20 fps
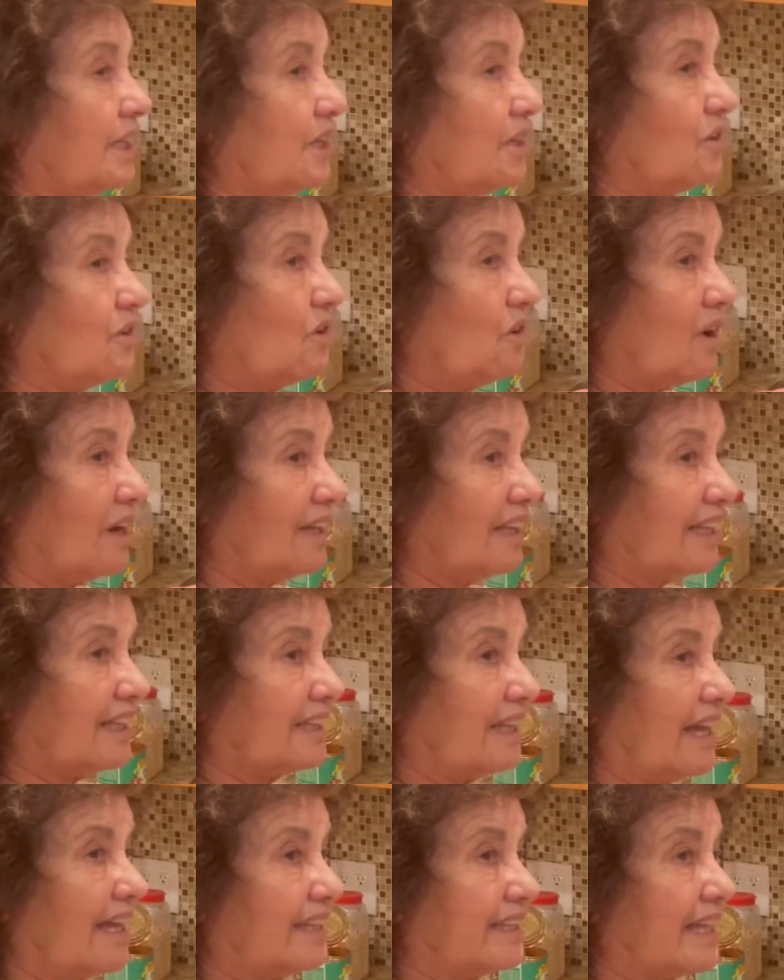and garlic
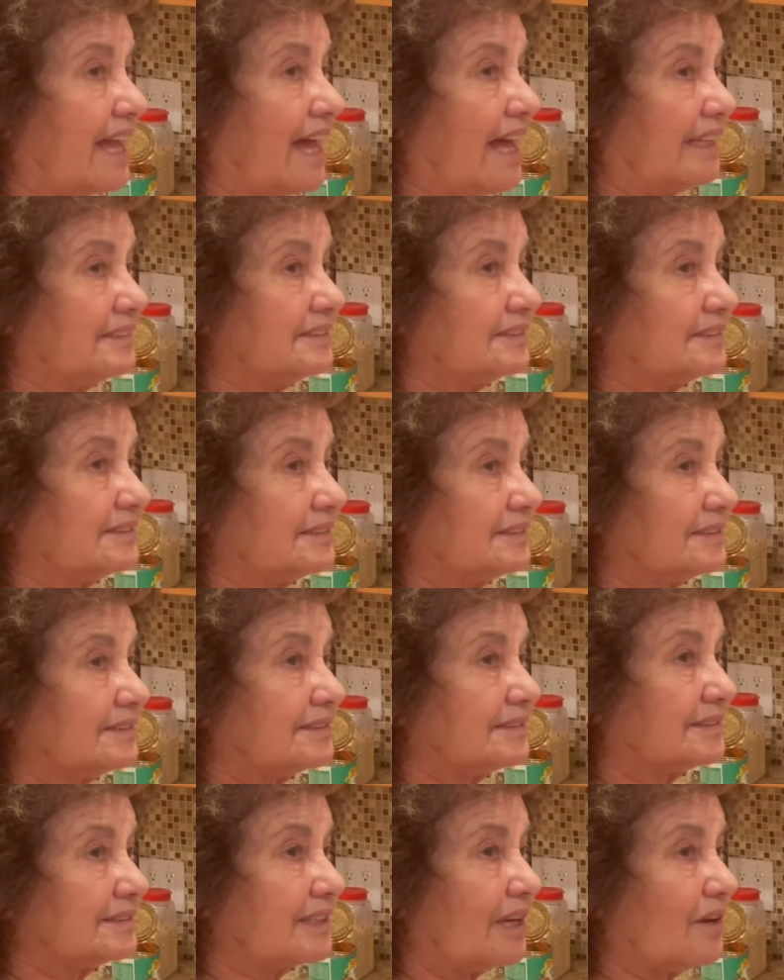like that,
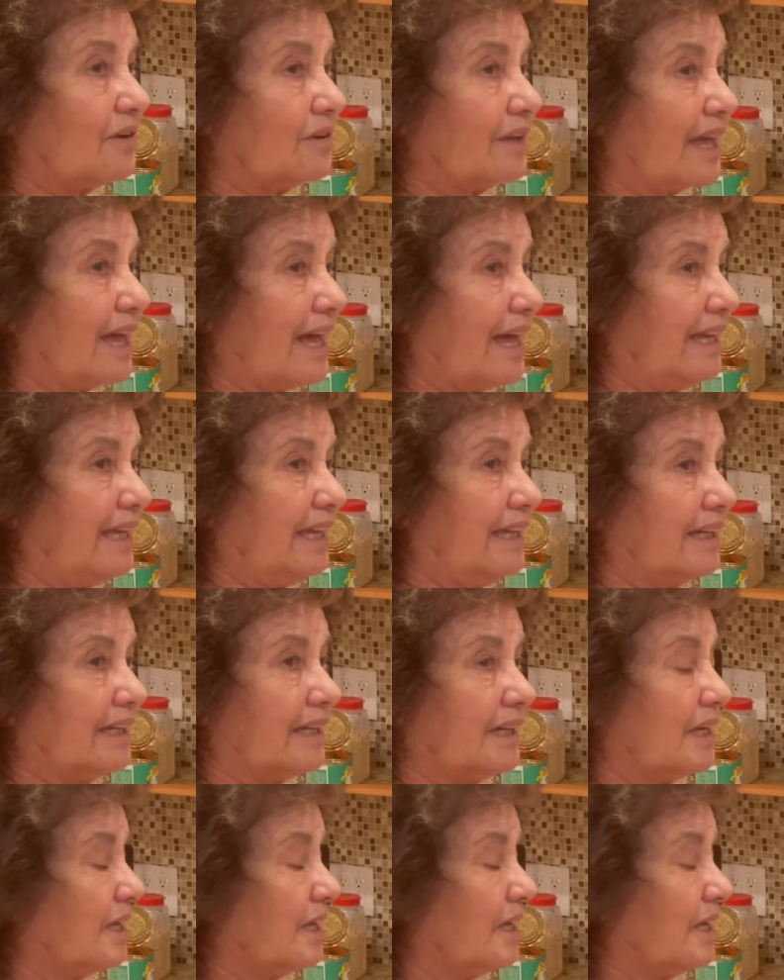okay? Yeah.